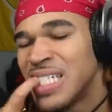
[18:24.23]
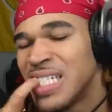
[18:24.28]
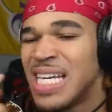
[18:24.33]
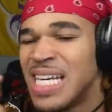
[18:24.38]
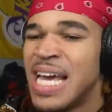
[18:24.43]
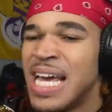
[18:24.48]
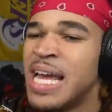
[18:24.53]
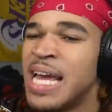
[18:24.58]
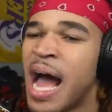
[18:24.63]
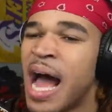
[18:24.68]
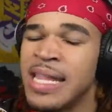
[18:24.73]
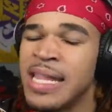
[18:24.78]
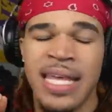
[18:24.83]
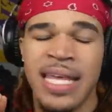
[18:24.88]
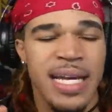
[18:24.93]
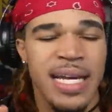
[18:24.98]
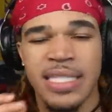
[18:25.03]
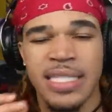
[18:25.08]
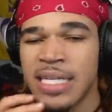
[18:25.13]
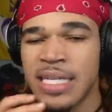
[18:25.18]
It, I think
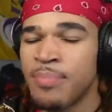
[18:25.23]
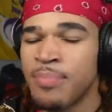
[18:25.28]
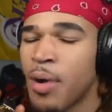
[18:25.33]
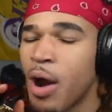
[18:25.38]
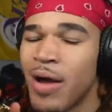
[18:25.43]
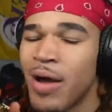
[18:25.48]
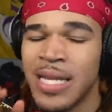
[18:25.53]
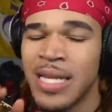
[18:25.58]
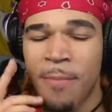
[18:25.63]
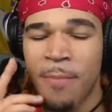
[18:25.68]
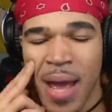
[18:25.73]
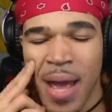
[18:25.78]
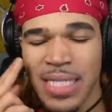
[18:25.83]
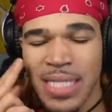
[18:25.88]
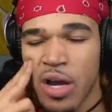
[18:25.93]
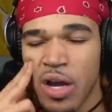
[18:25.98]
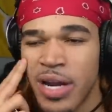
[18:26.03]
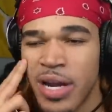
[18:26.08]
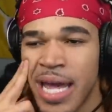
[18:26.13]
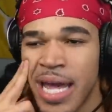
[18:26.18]
it just, bro, it depends
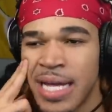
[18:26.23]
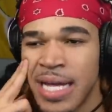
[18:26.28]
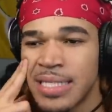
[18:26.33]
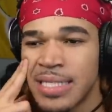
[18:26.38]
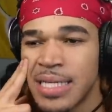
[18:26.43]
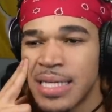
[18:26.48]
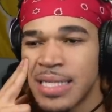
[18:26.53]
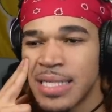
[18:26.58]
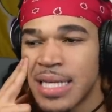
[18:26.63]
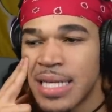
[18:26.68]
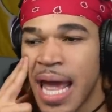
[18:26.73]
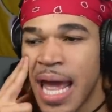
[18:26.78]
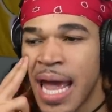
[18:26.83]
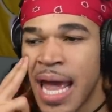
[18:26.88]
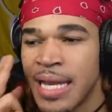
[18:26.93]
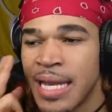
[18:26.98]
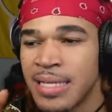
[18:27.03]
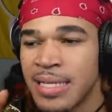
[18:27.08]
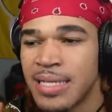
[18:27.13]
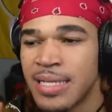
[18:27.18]
on the instance and
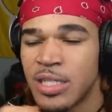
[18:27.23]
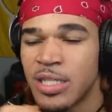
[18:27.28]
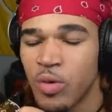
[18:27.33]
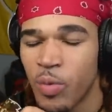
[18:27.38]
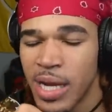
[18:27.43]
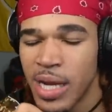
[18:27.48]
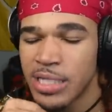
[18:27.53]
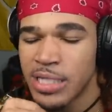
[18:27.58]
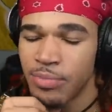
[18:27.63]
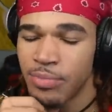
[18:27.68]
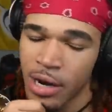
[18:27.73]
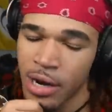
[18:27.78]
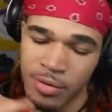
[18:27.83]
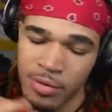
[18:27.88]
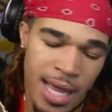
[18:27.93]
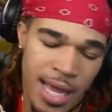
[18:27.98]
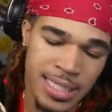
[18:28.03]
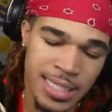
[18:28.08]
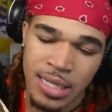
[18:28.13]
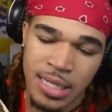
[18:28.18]
the situation, bro.
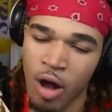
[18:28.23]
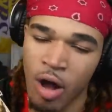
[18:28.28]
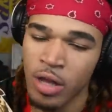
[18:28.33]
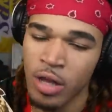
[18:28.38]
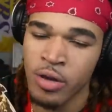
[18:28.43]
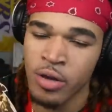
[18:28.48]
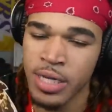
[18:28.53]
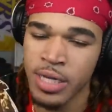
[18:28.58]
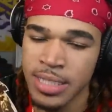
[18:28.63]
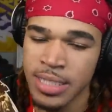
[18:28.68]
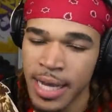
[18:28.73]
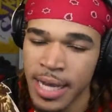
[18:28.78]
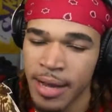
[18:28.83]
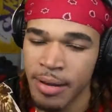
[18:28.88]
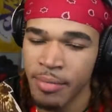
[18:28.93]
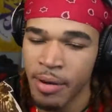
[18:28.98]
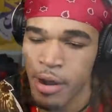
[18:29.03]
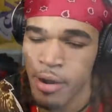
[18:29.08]
That's all you can say, bro.